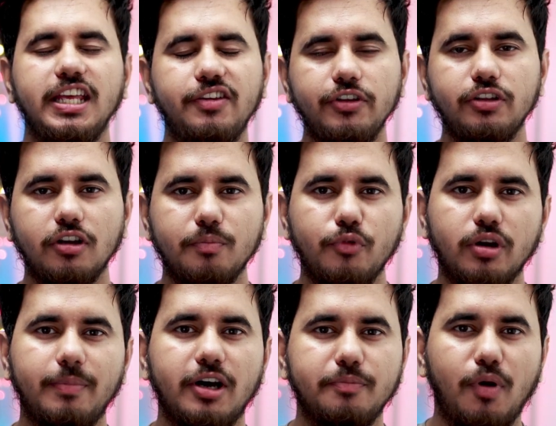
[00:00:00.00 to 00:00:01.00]
If we talk more
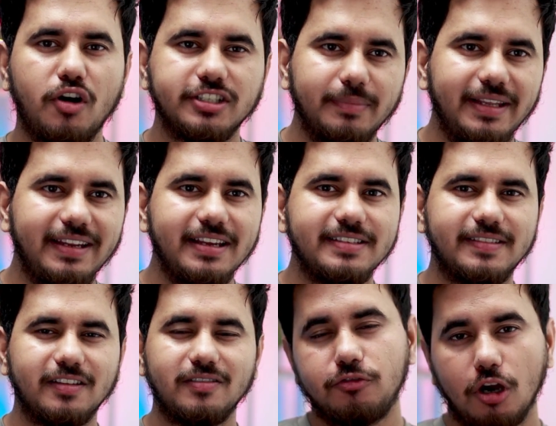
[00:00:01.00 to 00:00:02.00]
about
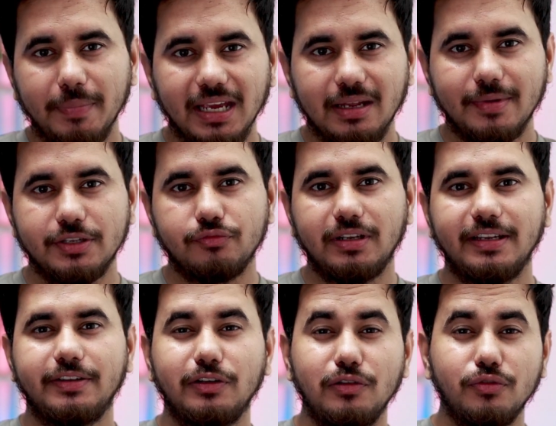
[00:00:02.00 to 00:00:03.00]
possibilities, cropping an image will
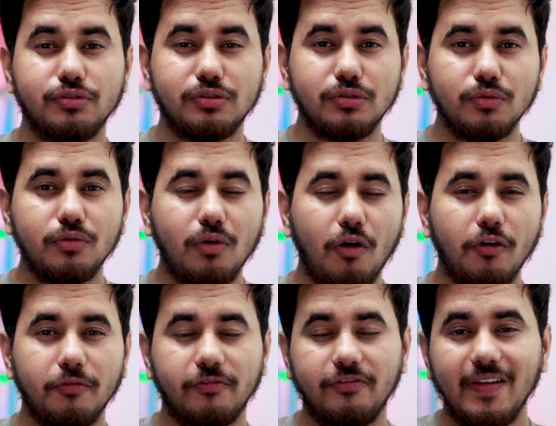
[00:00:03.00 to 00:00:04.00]
literally lose no
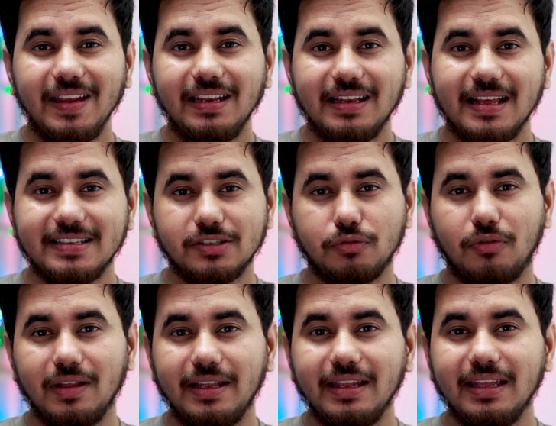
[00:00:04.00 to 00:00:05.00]
or very less
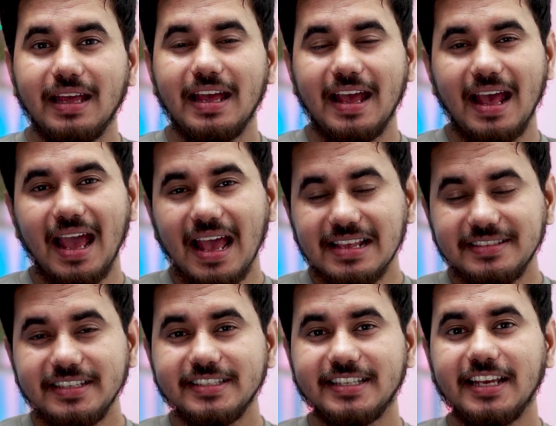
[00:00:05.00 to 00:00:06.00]
quality as
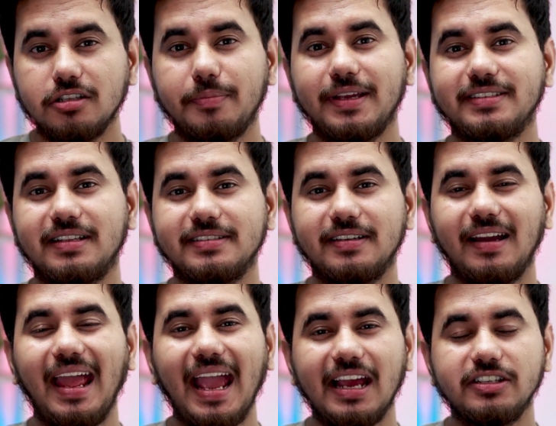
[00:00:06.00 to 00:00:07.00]
the size of the pixels are
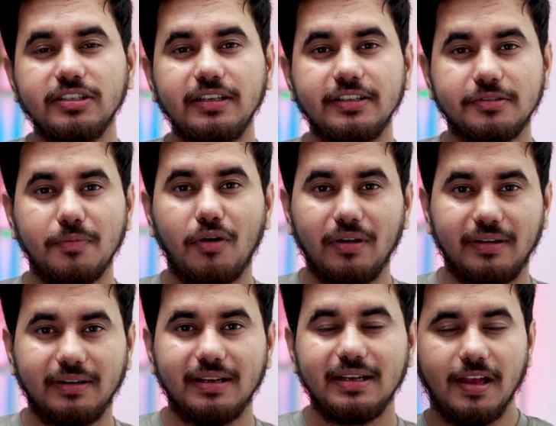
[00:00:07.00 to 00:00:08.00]
actually
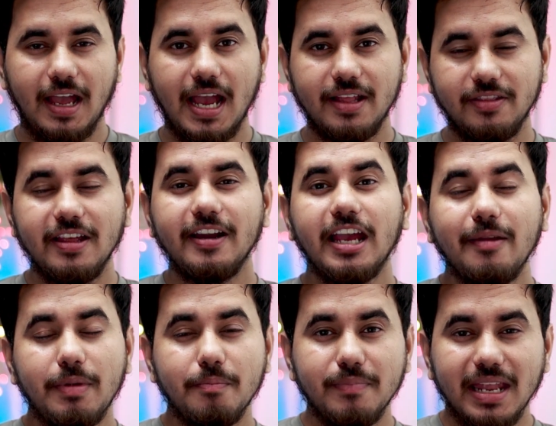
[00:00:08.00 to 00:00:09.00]
smaller and there
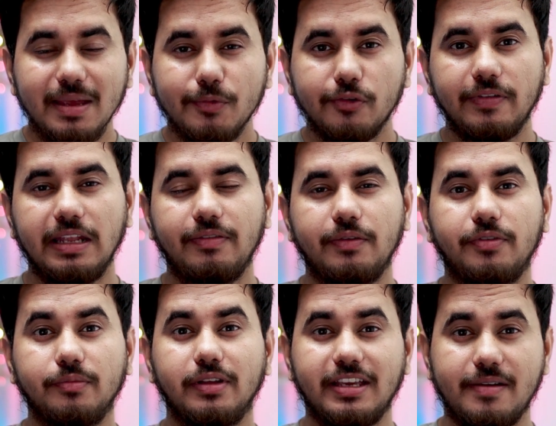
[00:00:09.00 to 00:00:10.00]
can be many more benefit
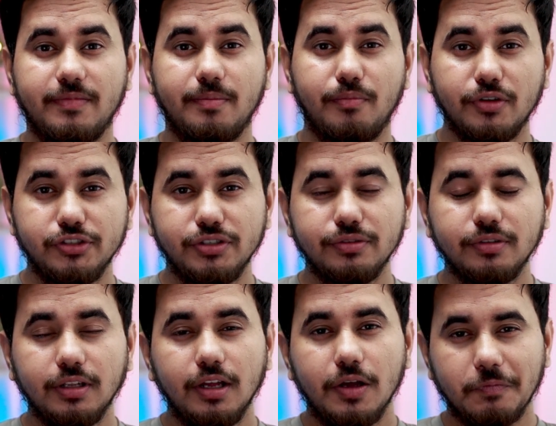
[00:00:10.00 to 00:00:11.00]
from the camera
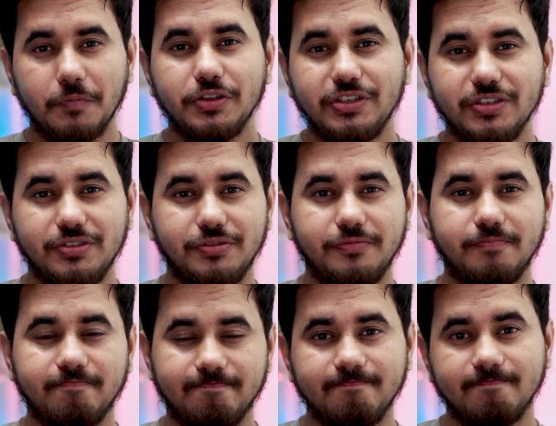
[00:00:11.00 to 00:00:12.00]
module which is
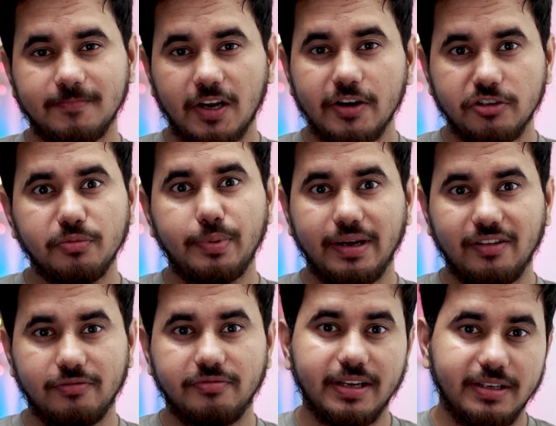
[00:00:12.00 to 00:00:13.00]
hard to
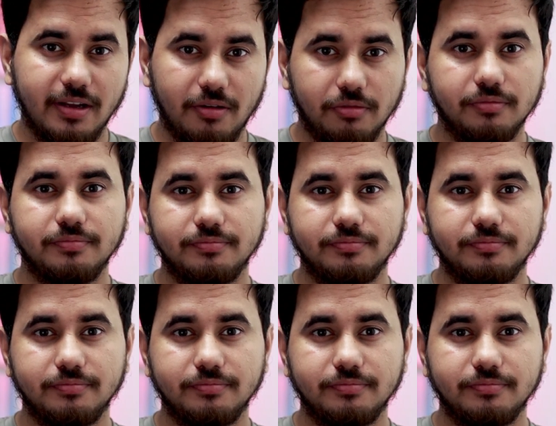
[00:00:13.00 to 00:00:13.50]
predict right now.